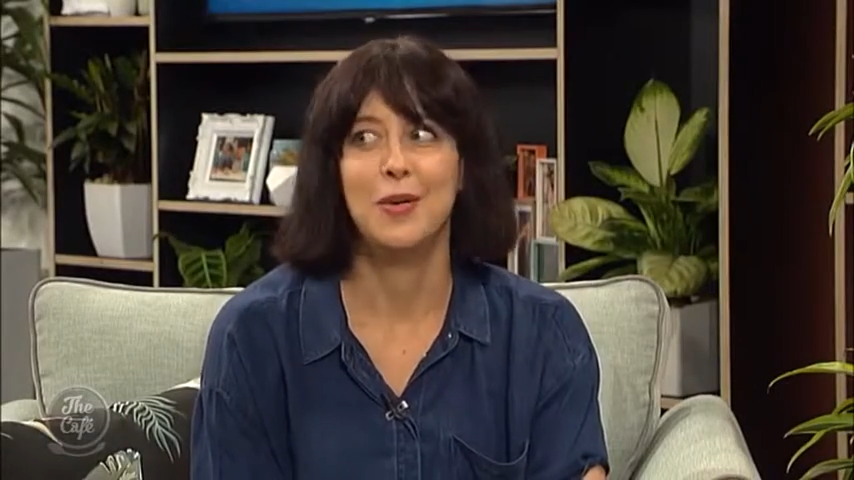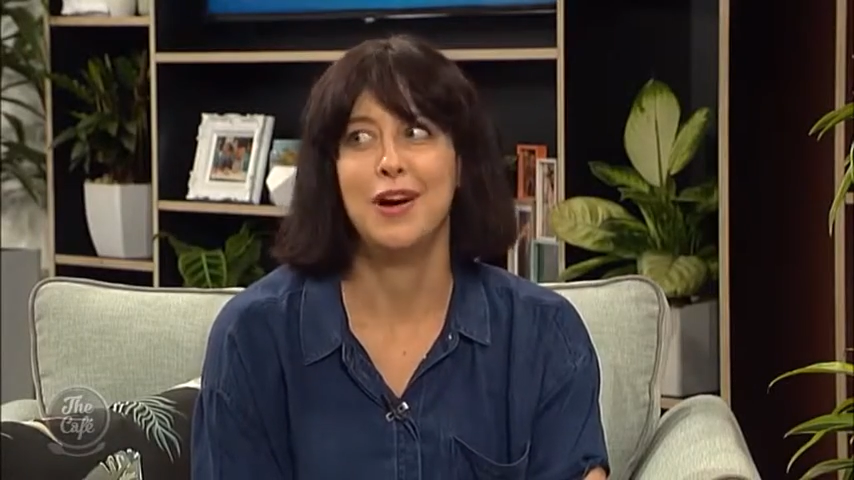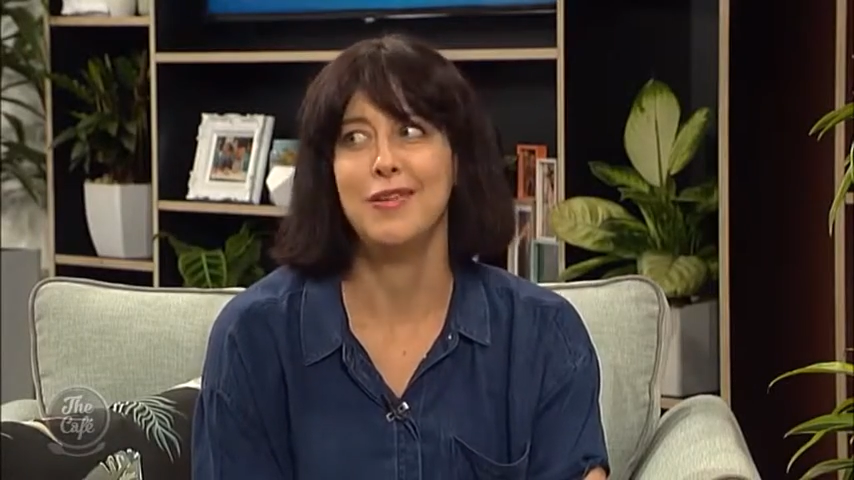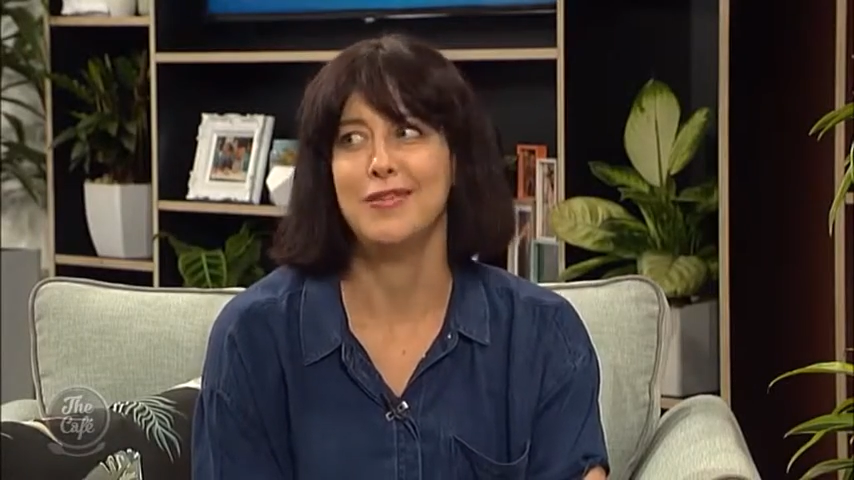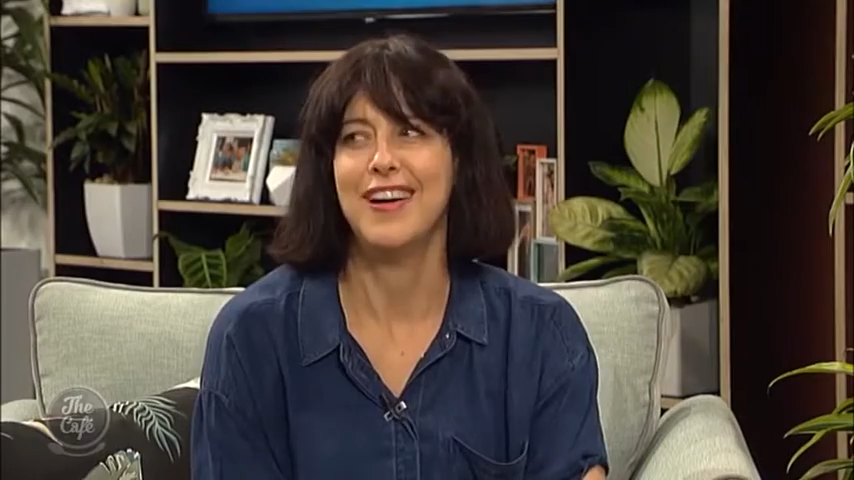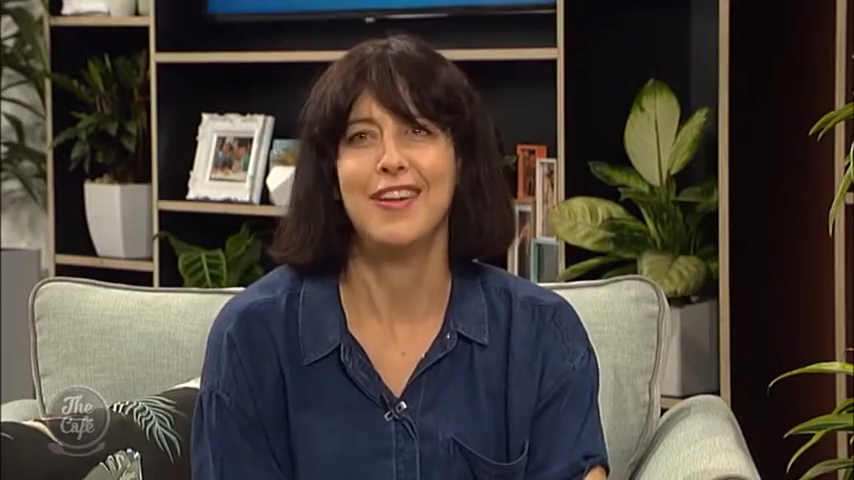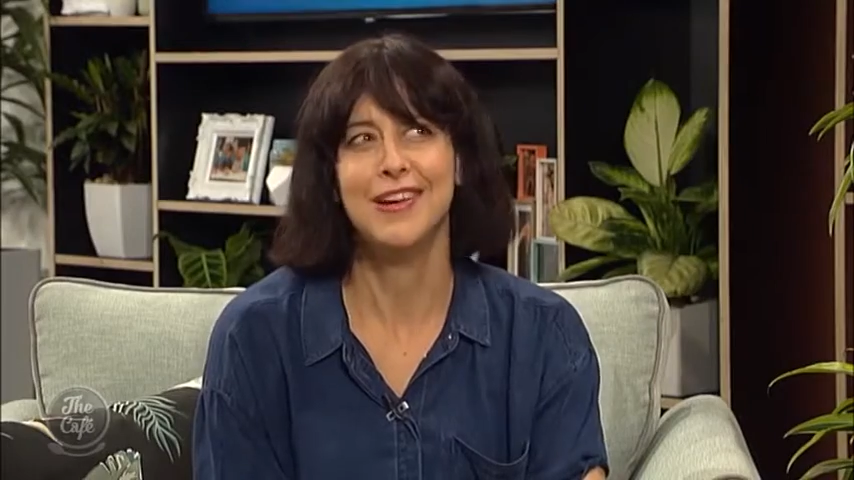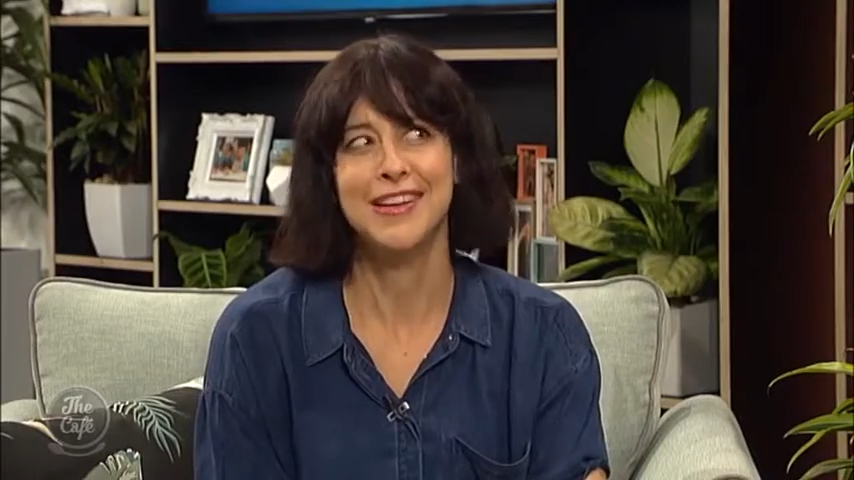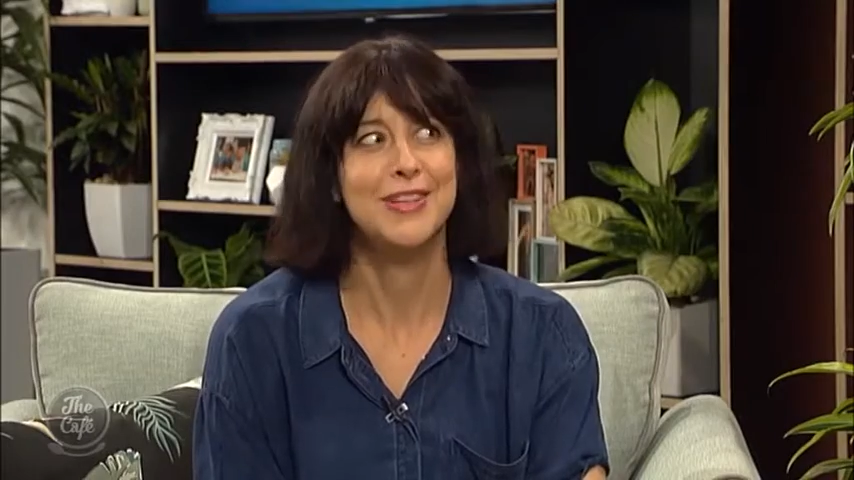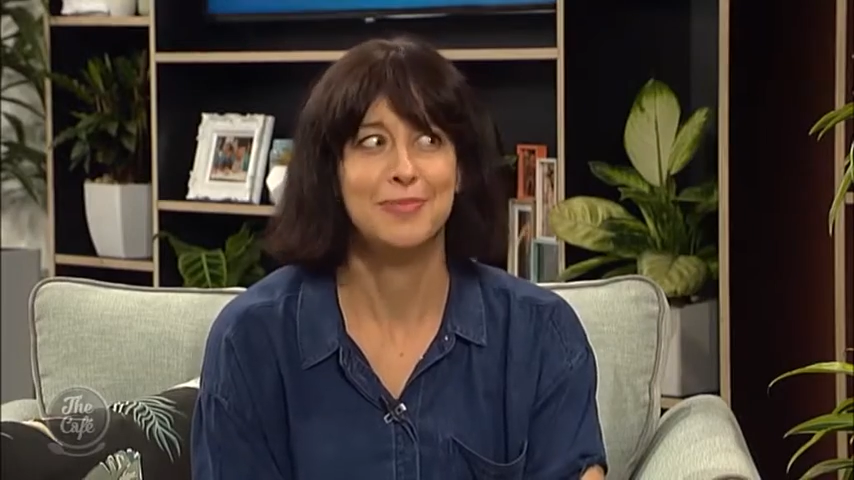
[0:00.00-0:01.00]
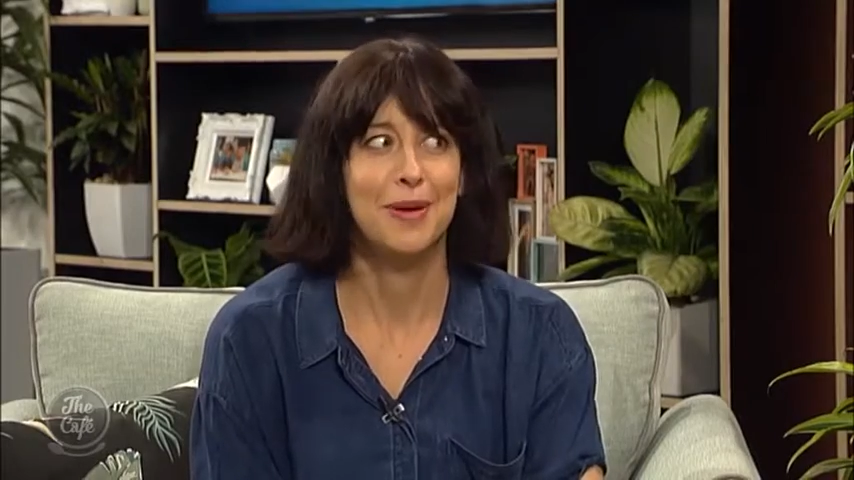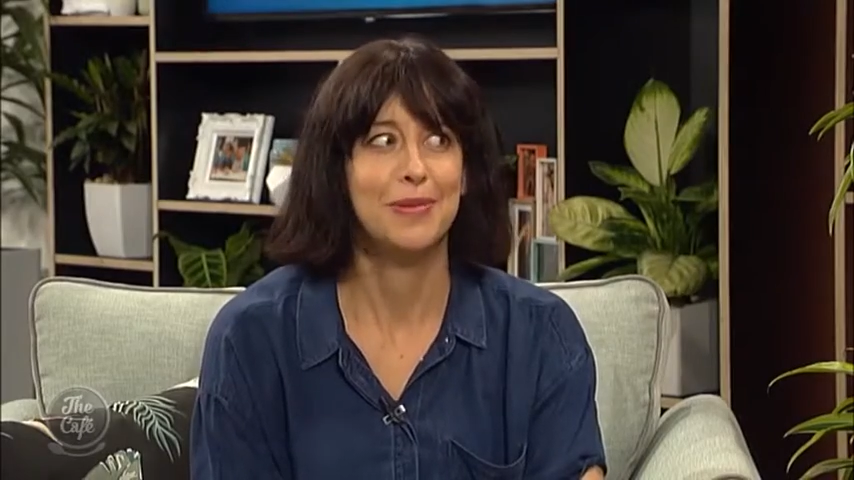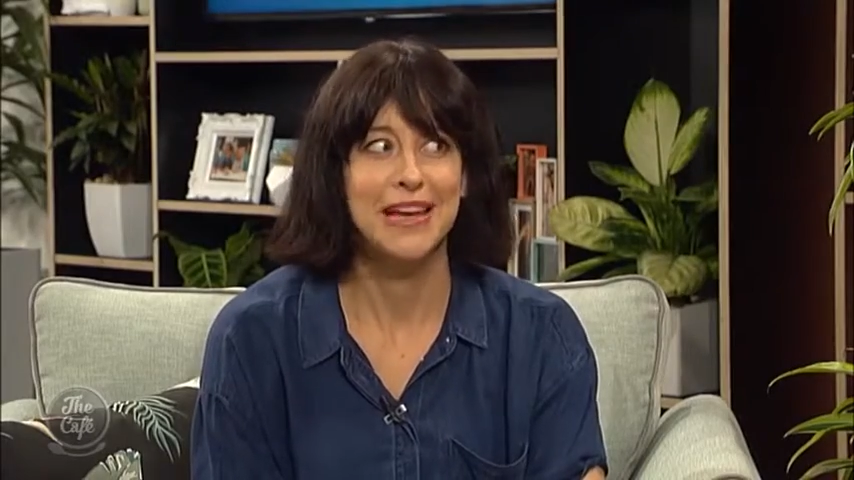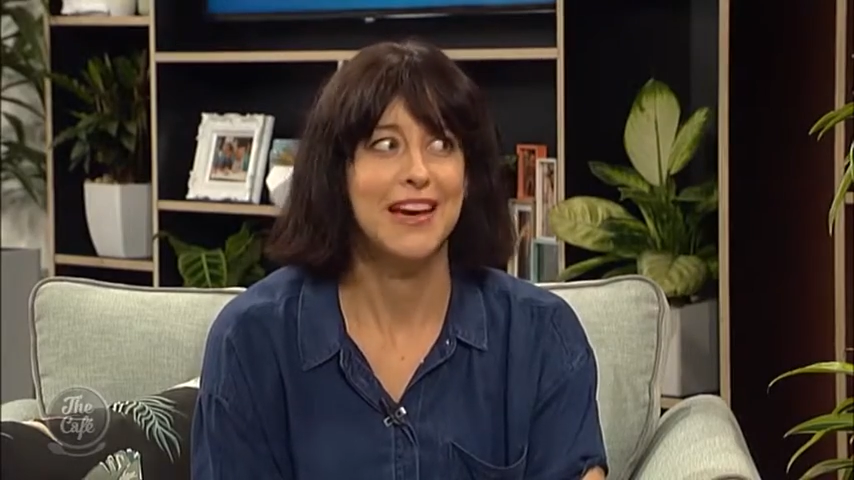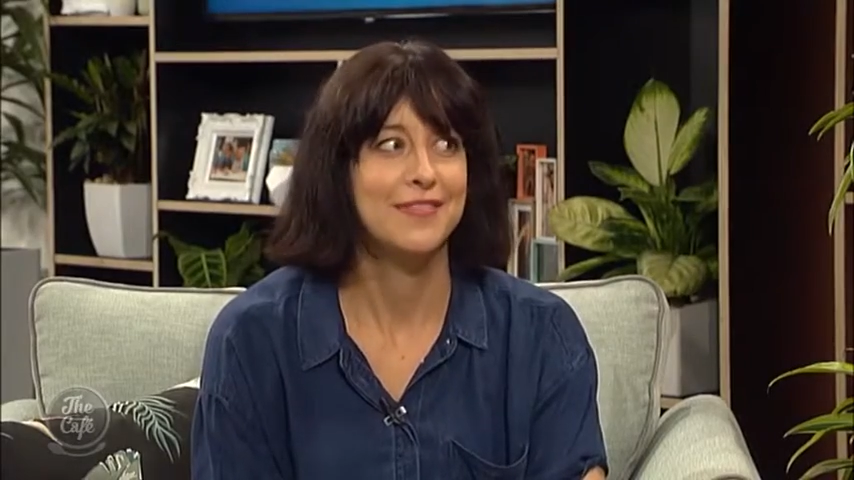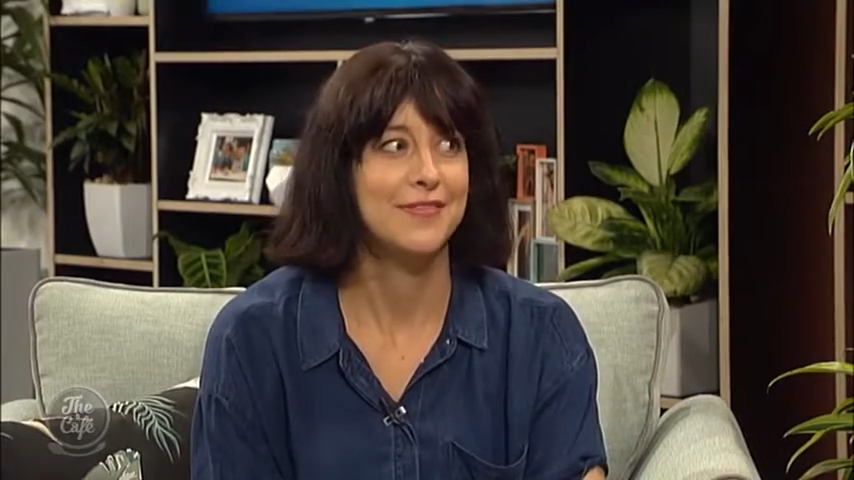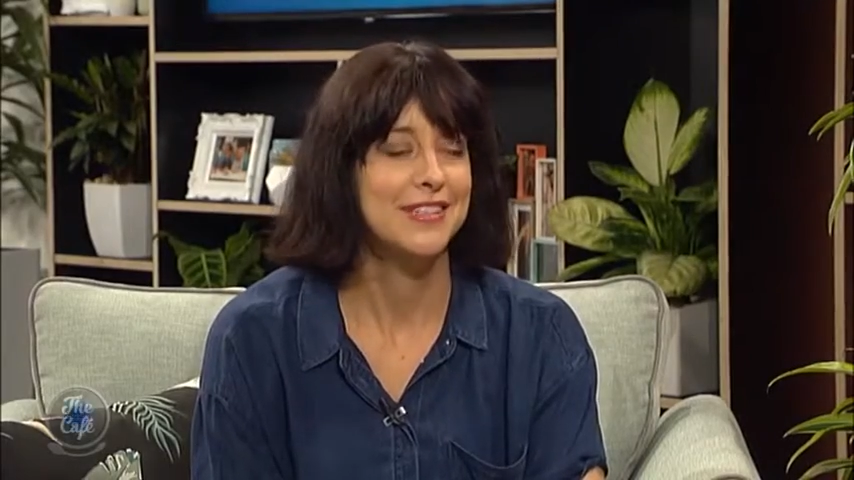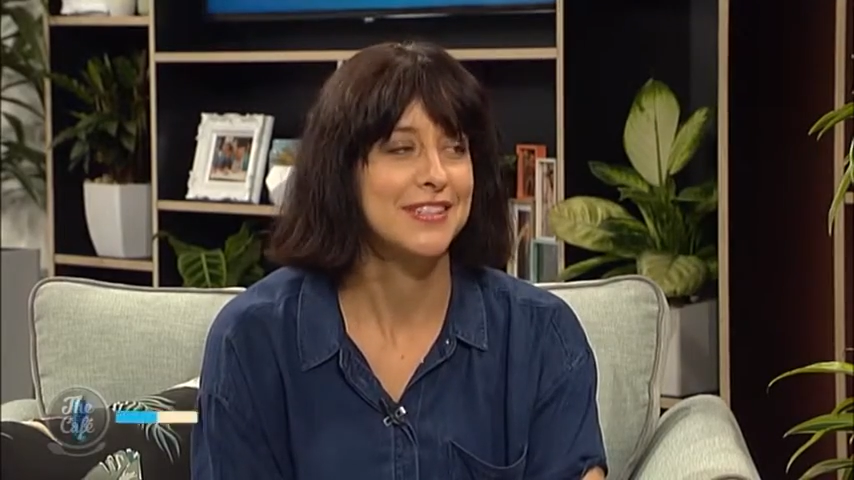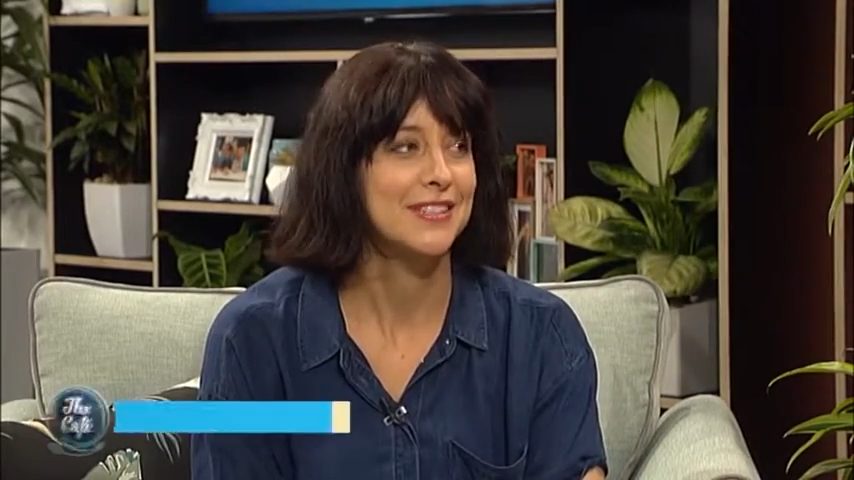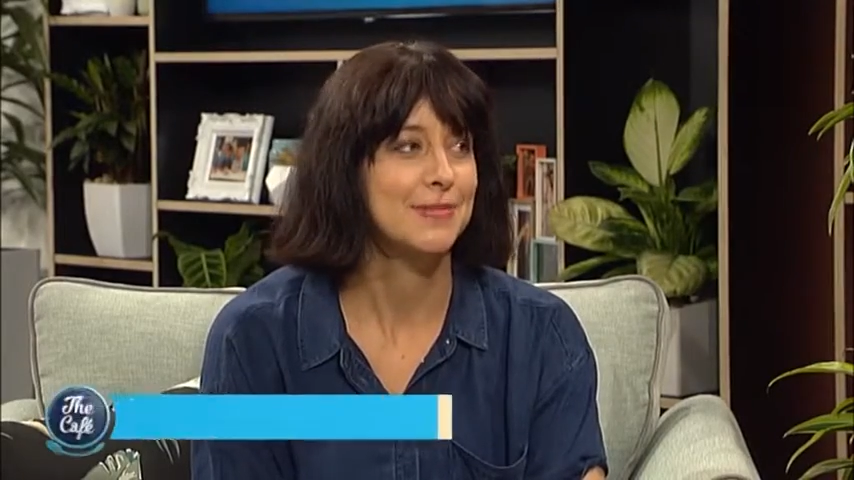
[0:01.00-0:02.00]
Well, I reckon you probably have
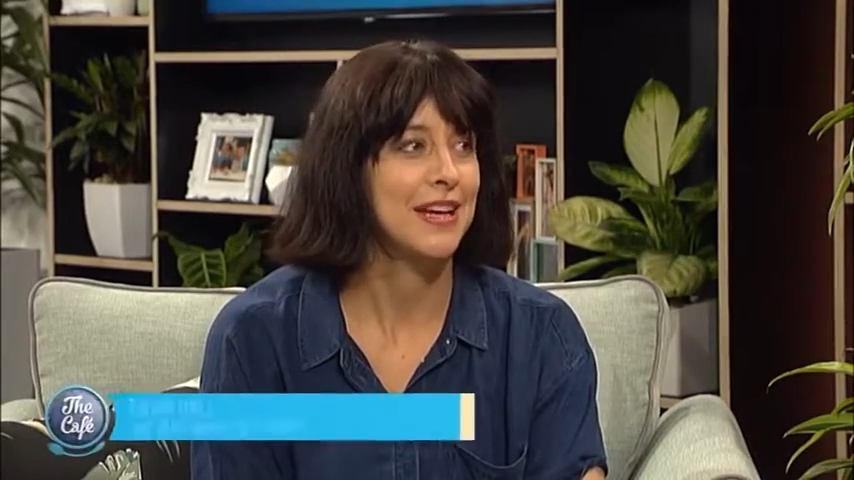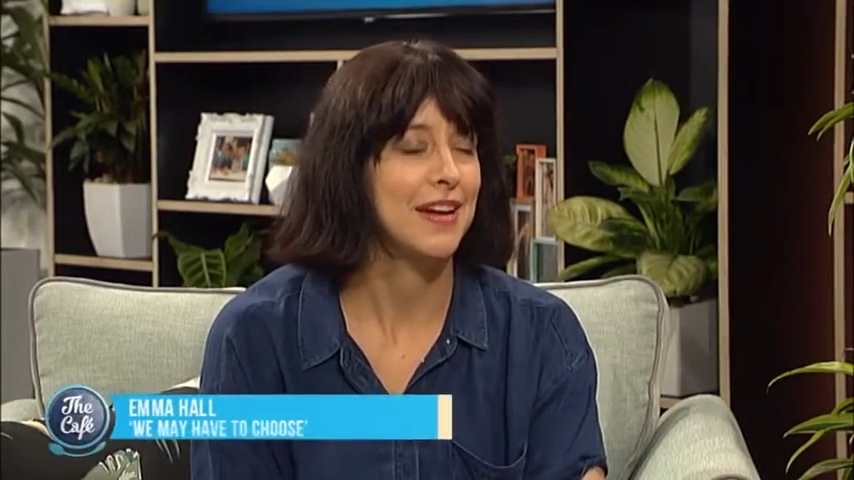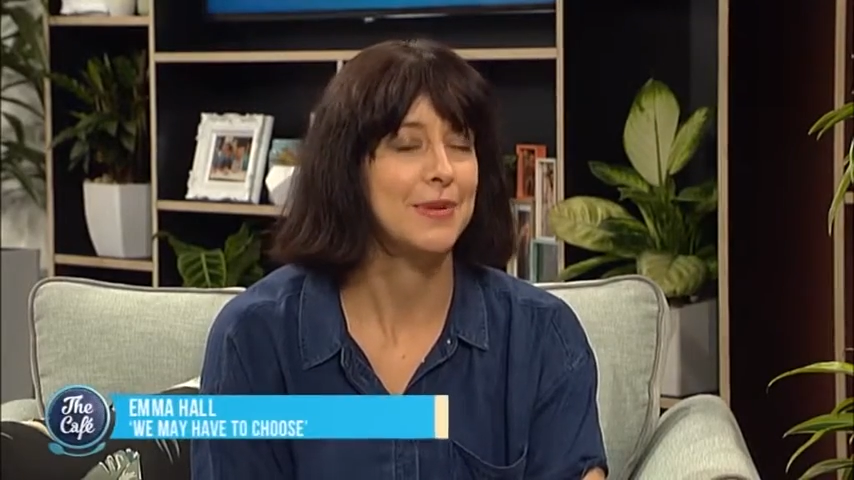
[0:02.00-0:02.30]
just as many.